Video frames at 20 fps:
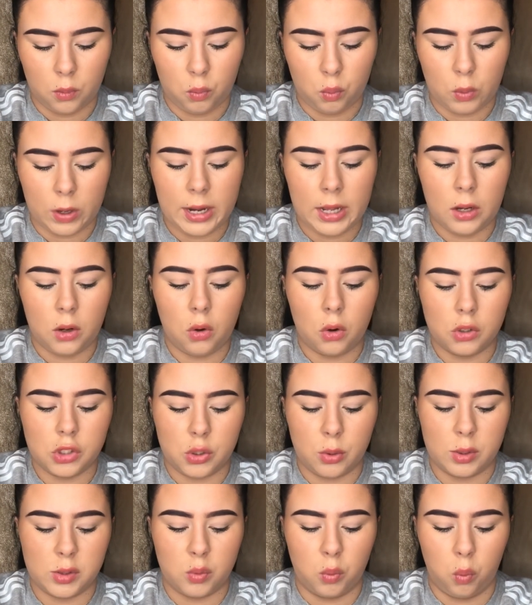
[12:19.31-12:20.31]
when it got
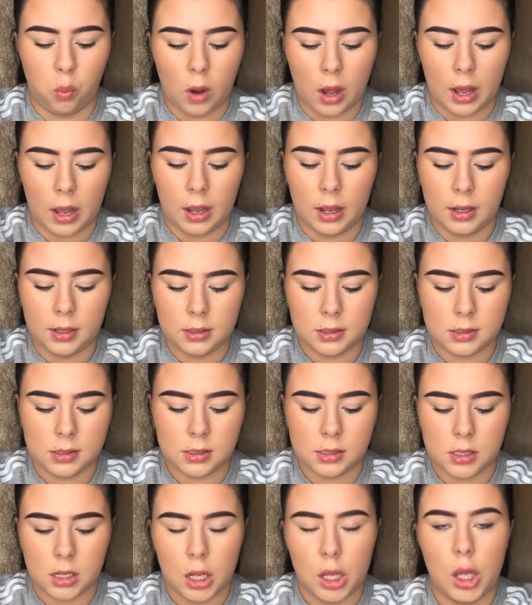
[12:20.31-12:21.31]
to its
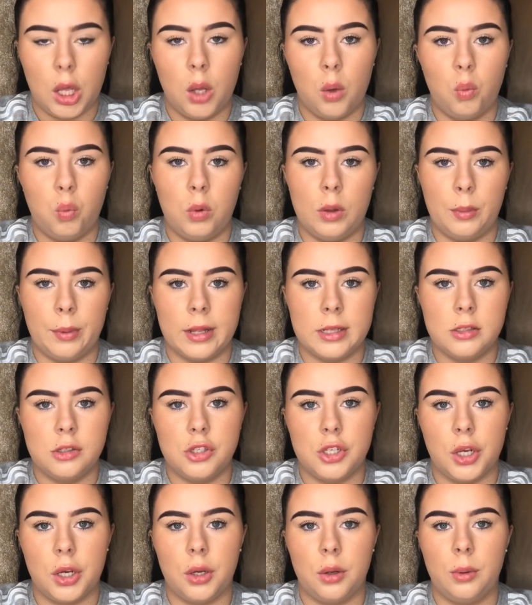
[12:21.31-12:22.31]
worst, we went
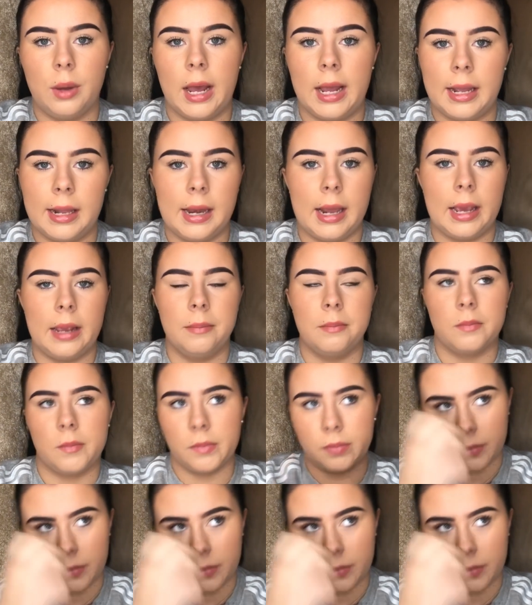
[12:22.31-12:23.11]
to A&E.